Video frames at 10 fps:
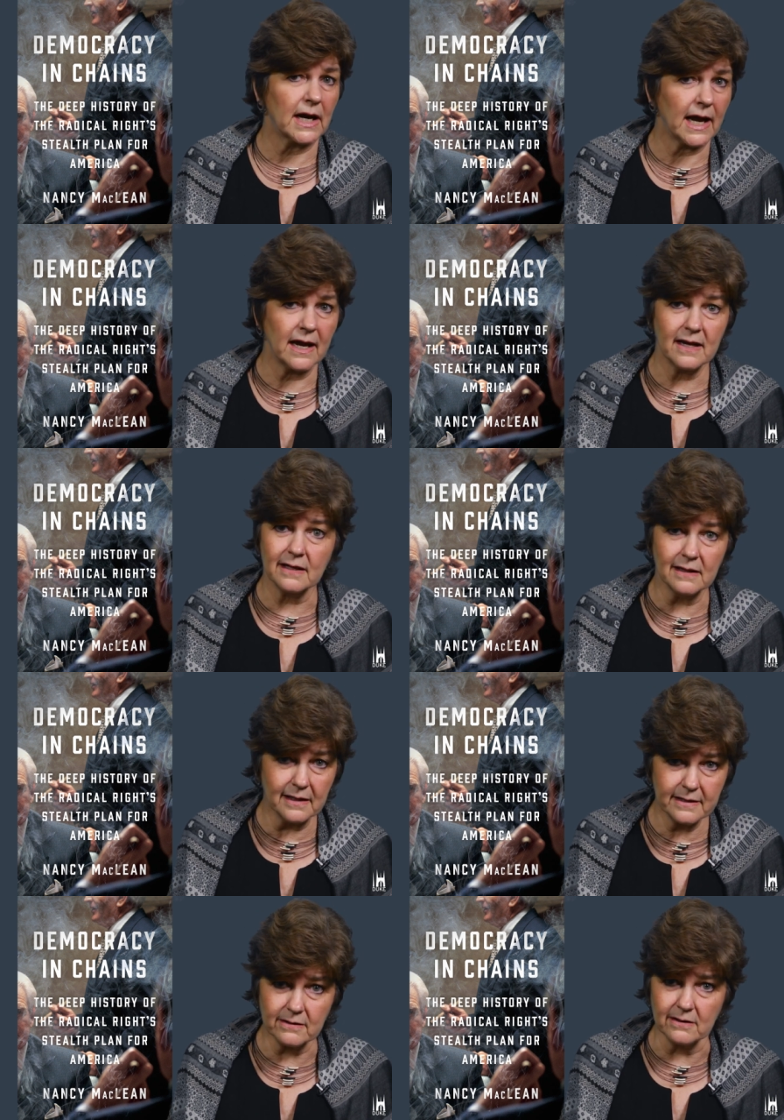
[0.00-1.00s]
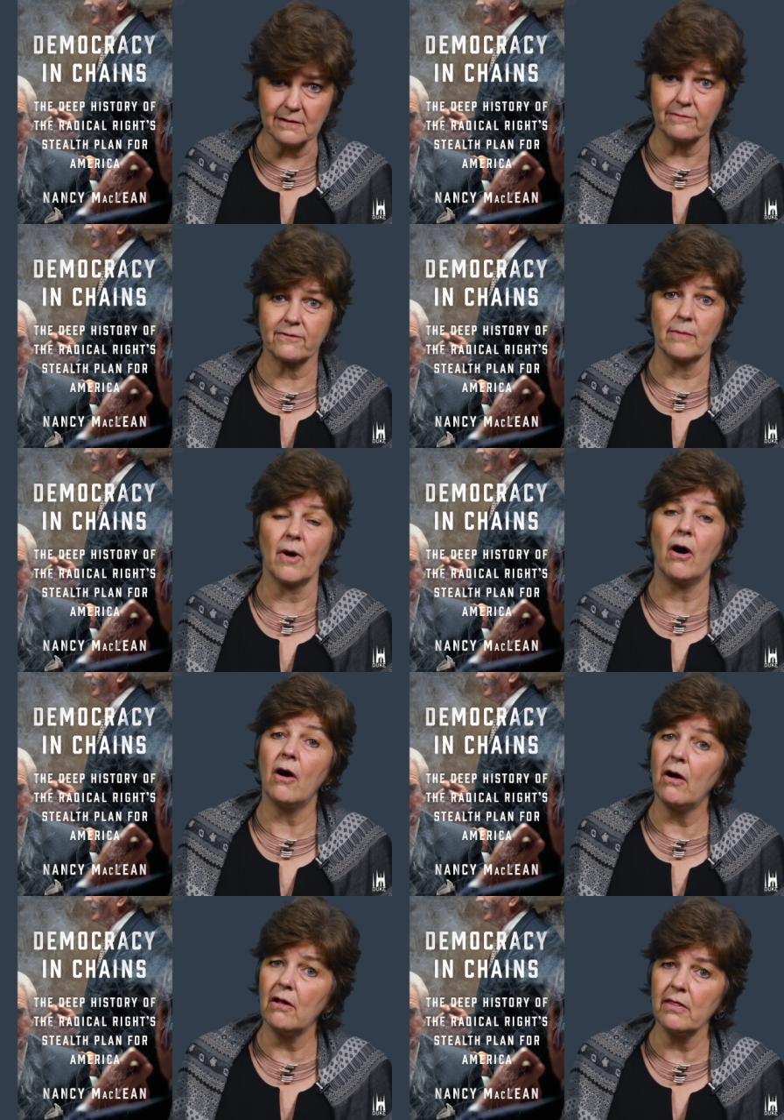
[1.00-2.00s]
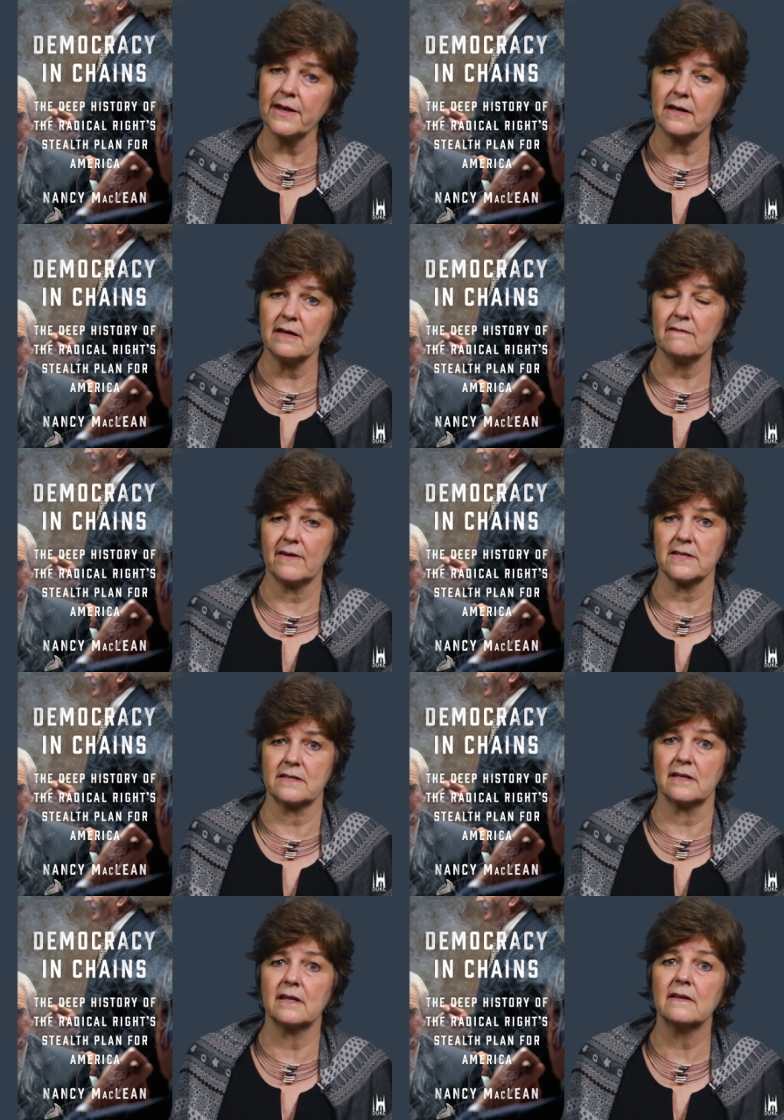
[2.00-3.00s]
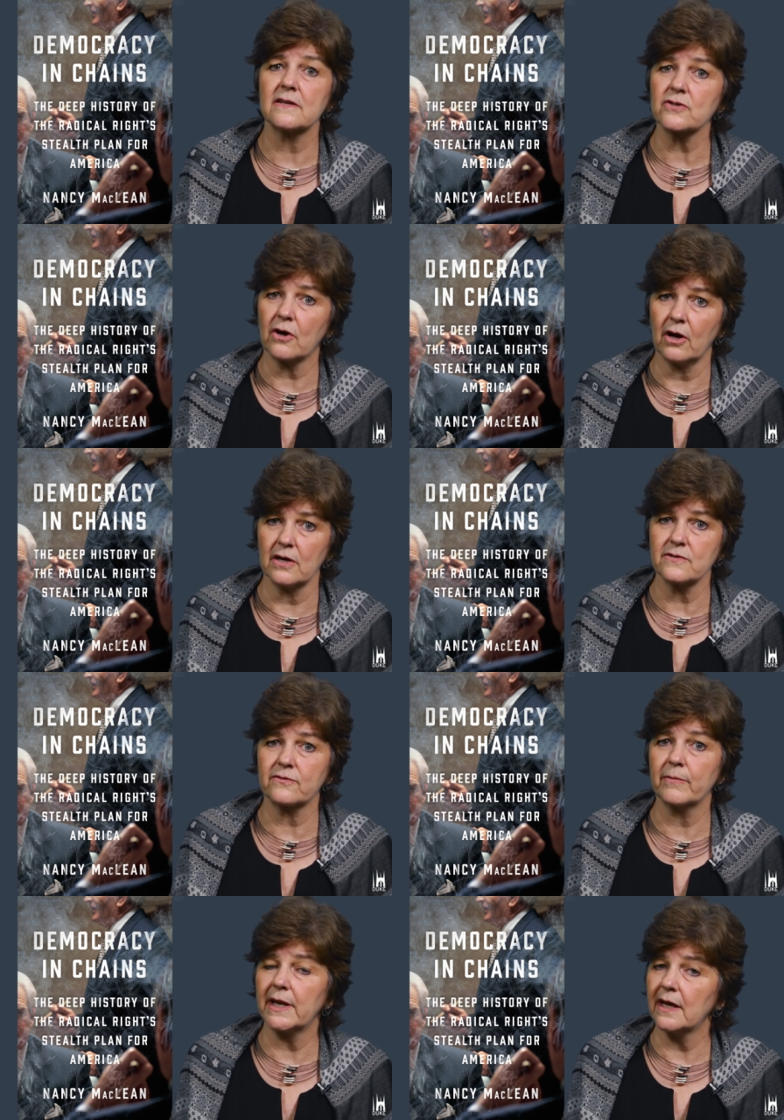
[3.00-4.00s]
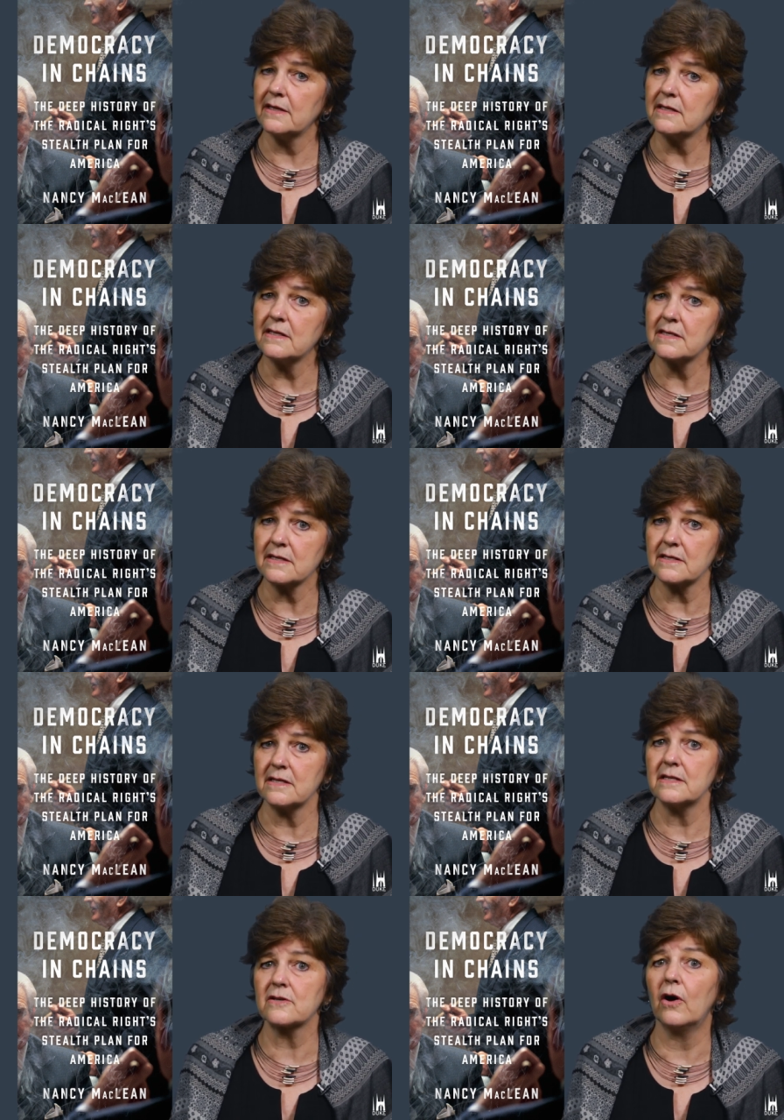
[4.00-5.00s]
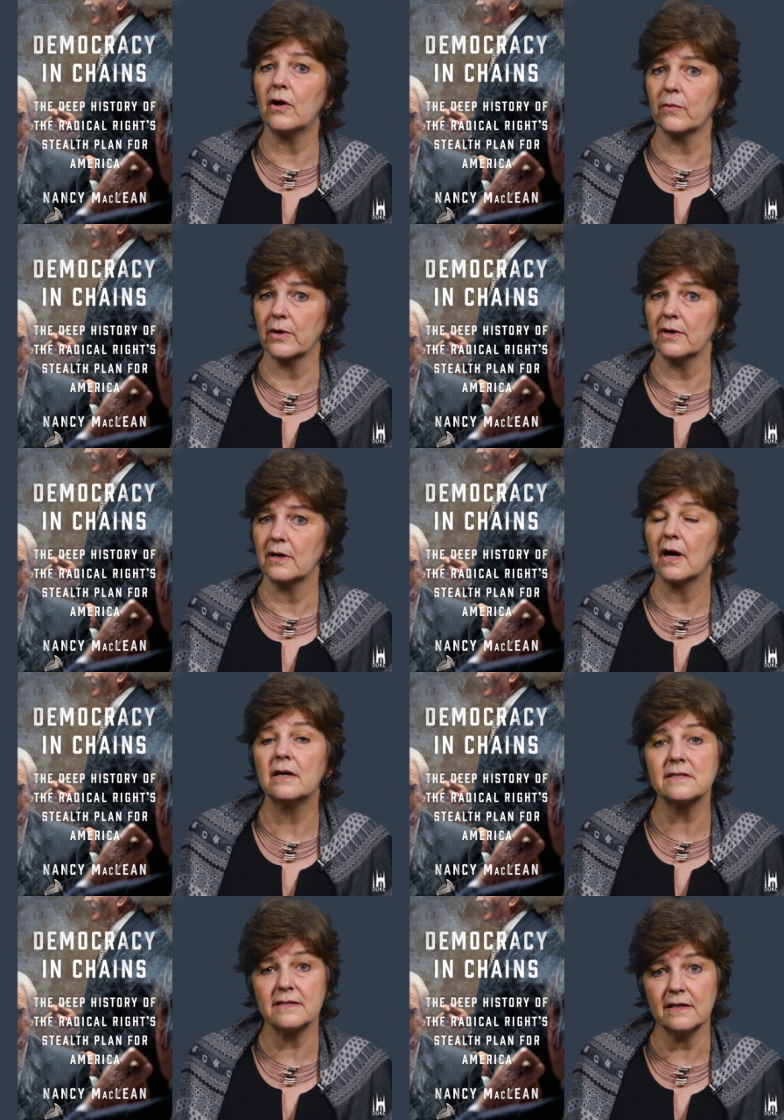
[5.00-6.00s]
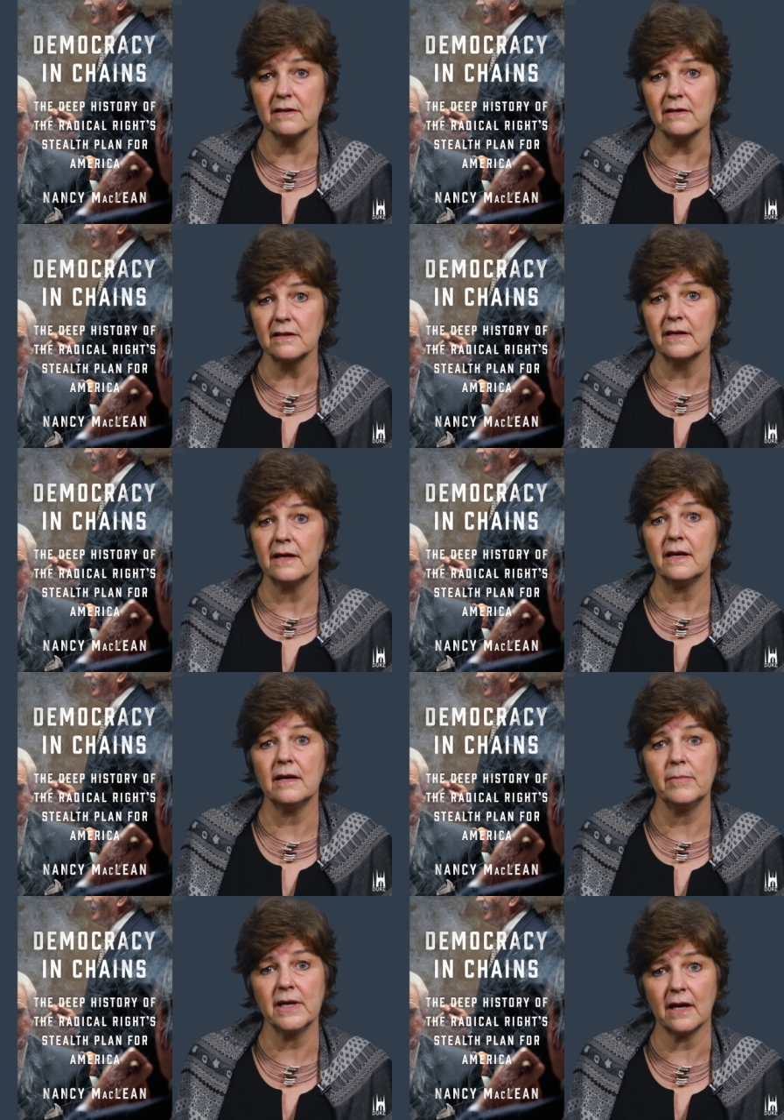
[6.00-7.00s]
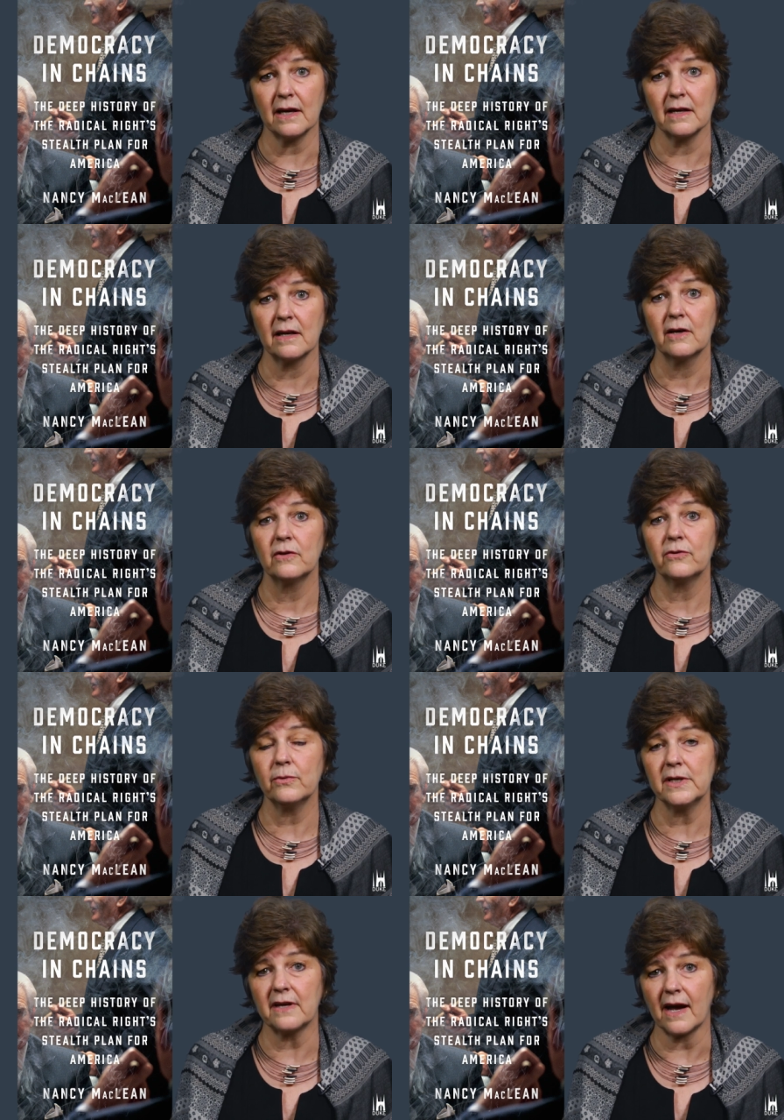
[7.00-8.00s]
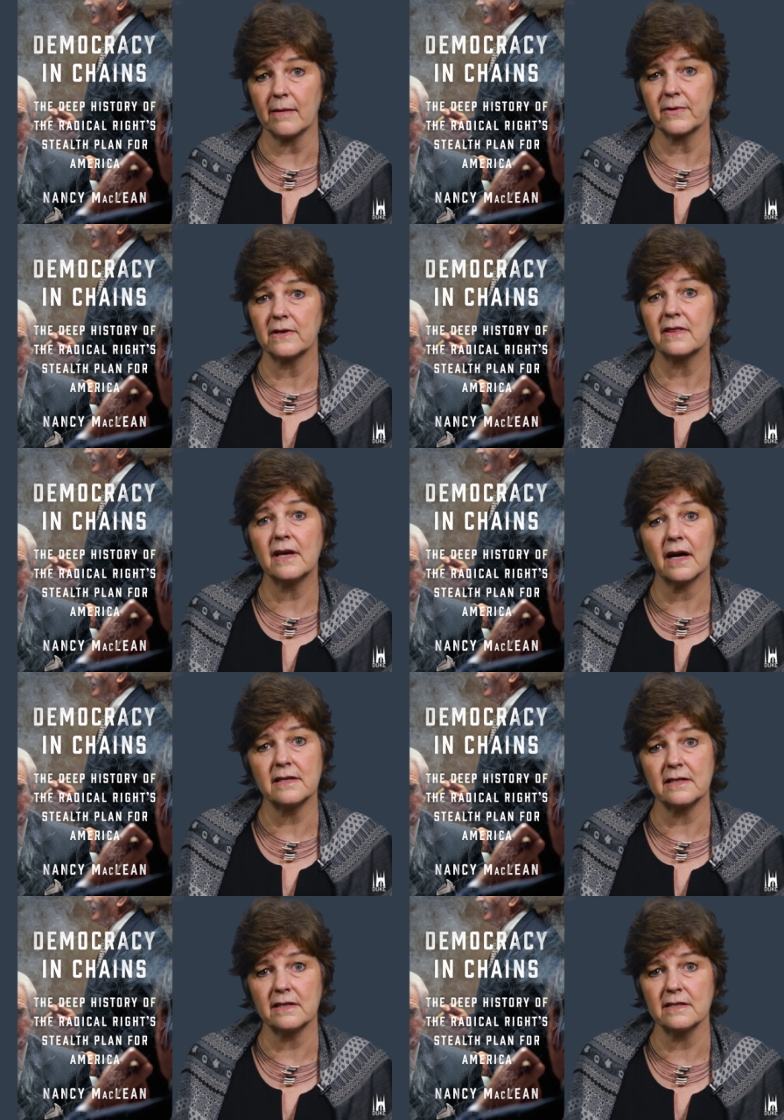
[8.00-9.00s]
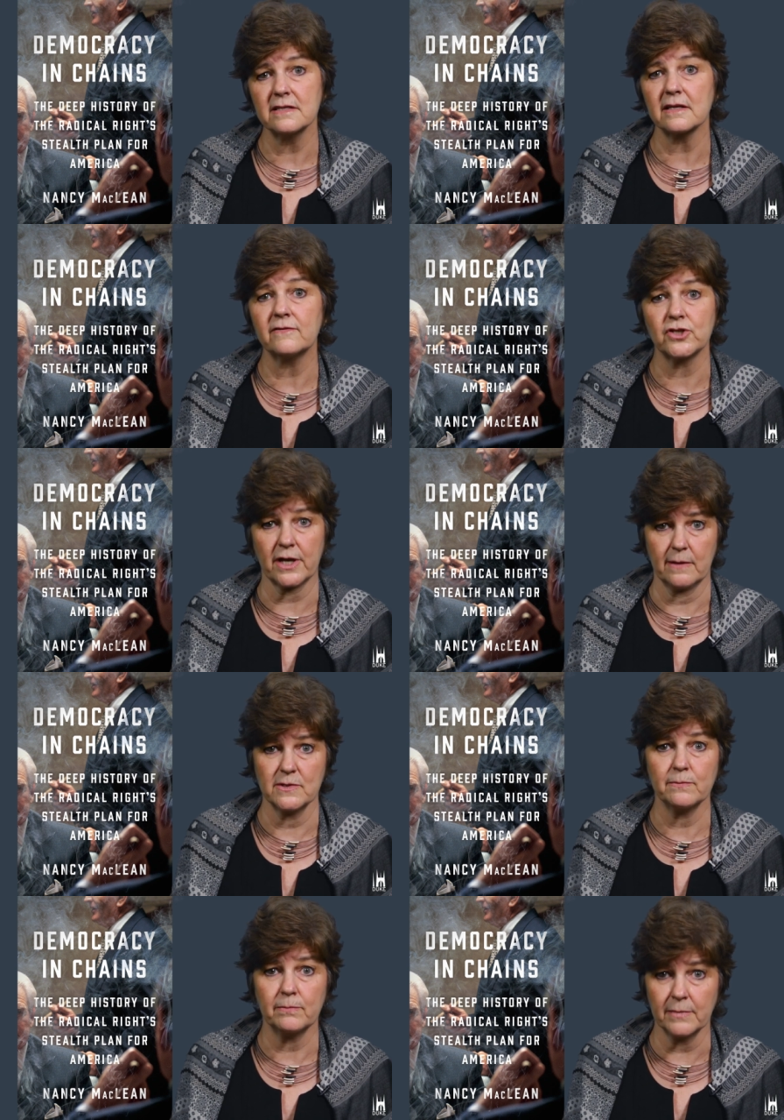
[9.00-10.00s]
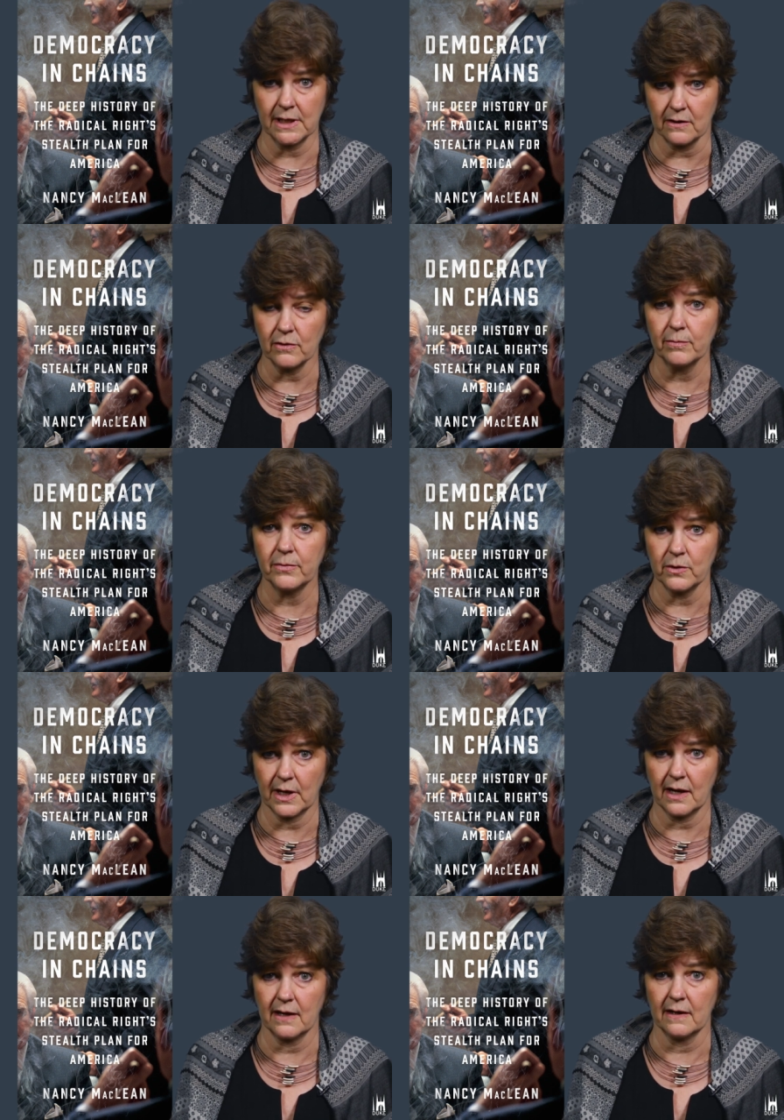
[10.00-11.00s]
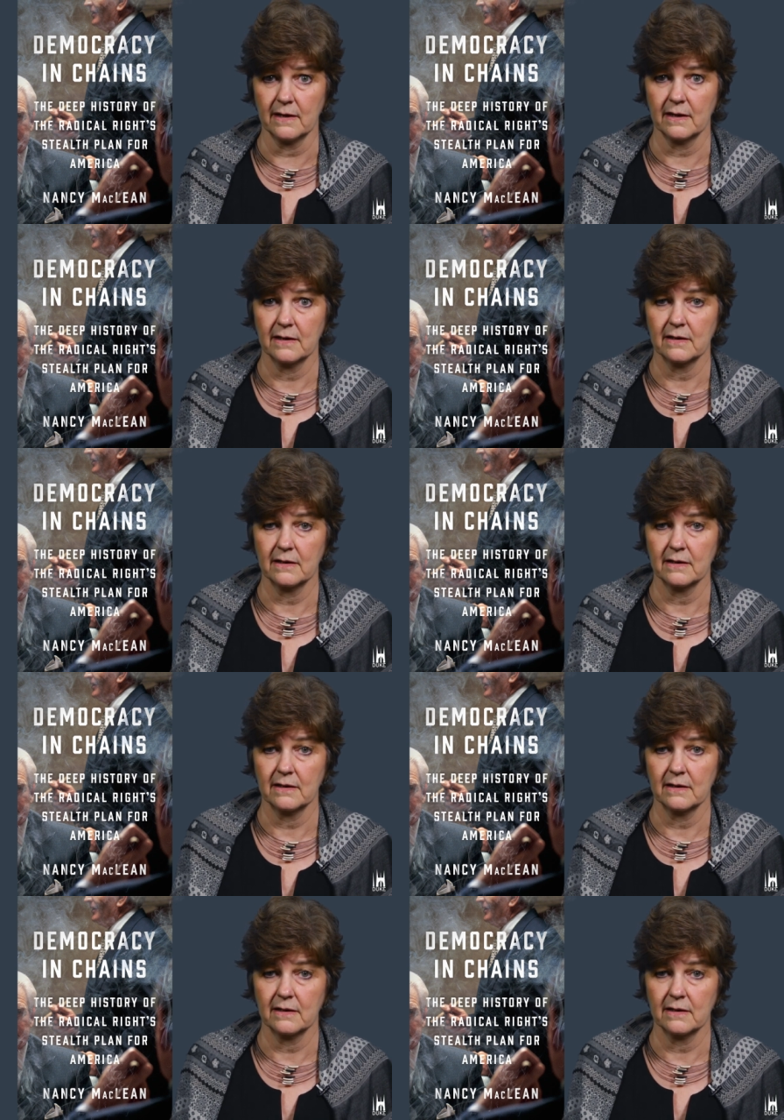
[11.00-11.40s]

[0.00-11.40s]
gained little from all that he invested in this cause from the 1960s onward until he began to adapt the ideas of James McGill Buchanan.